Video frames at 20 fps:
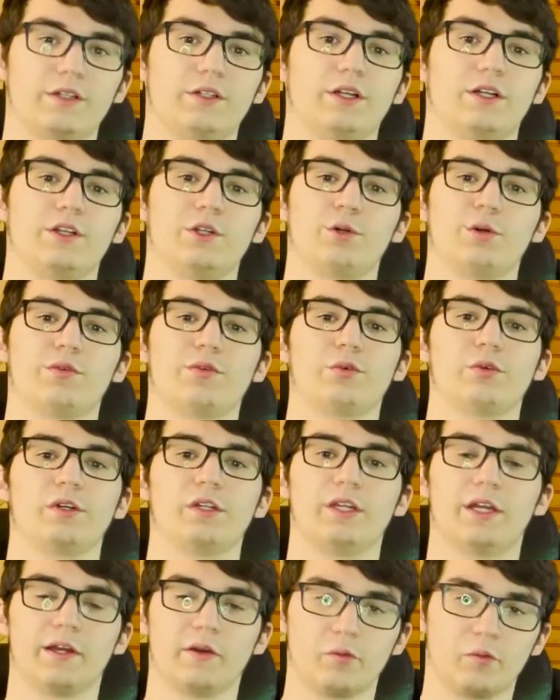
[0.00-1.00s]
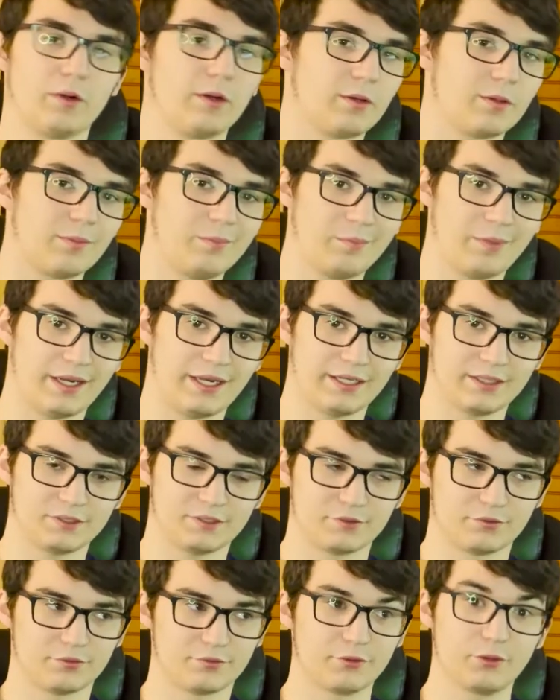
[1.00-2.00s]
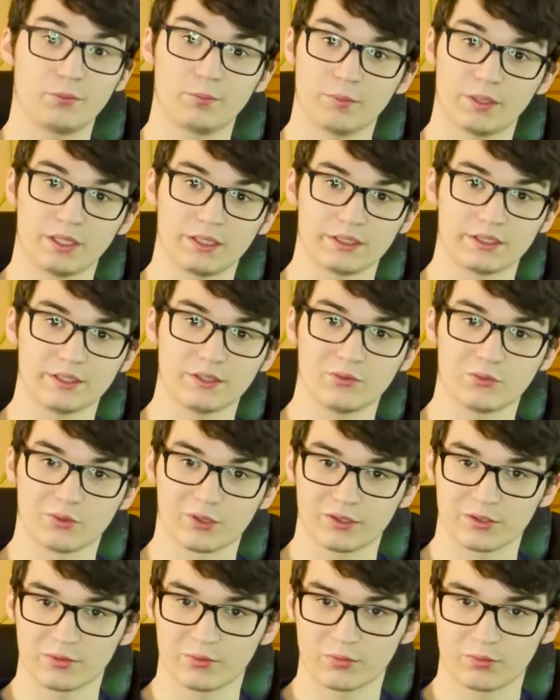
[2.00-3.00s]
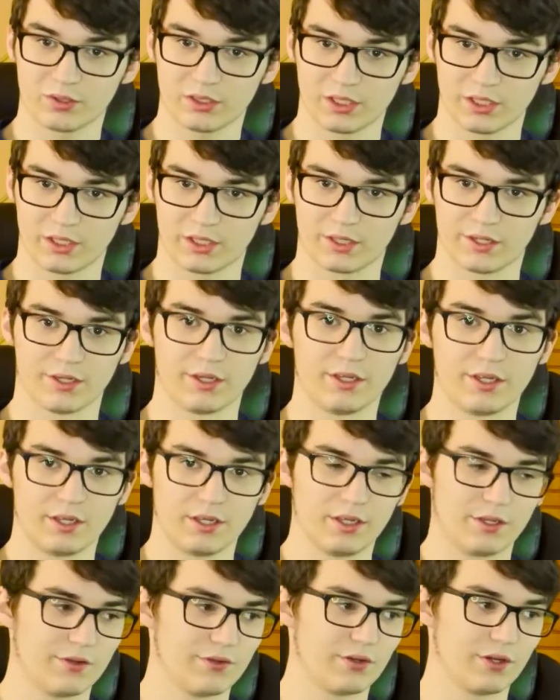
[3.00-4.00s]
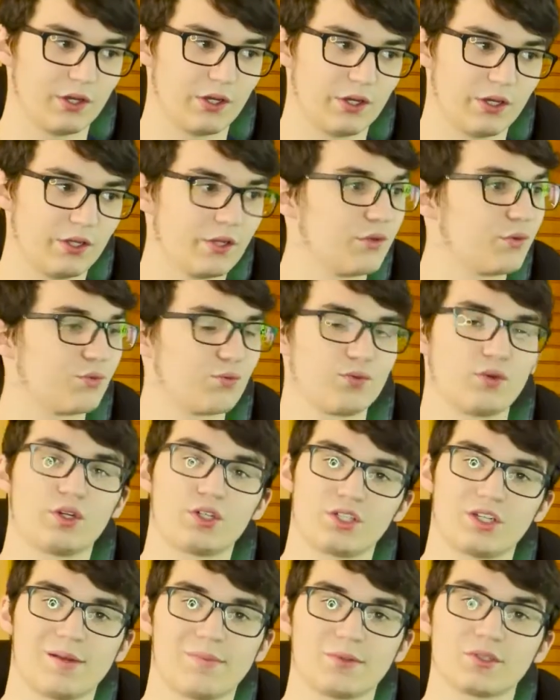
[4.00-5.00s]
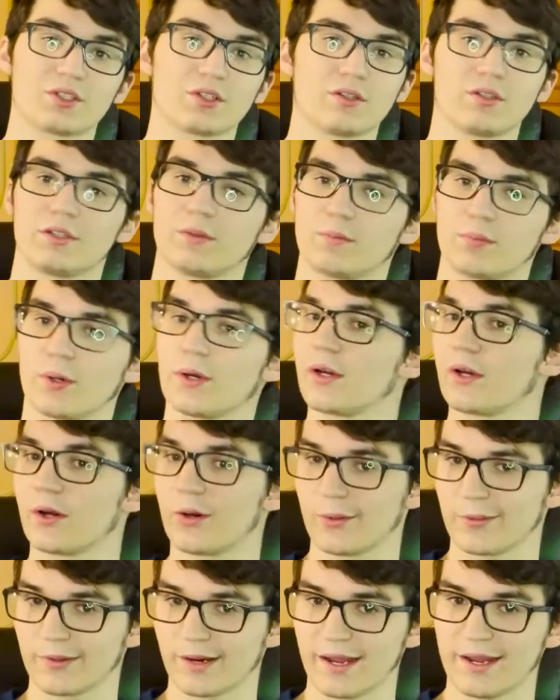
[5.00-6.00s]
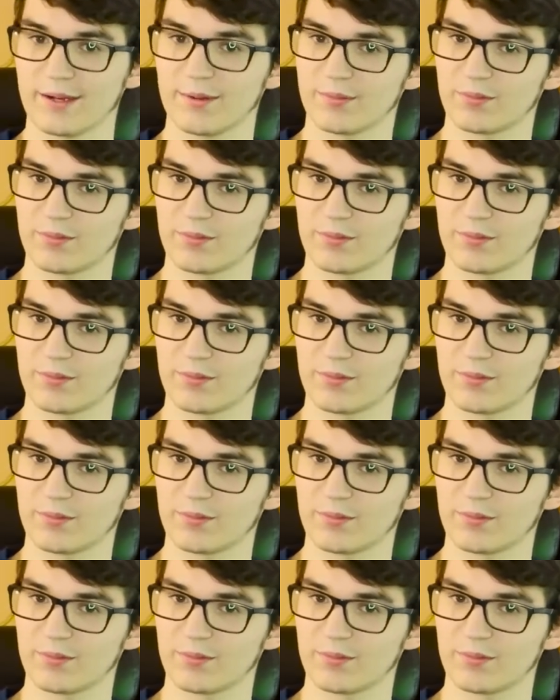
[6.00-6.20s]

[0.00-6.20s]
hello everyone, and welcome back to Filmmaking 101. First episode did pretty alright.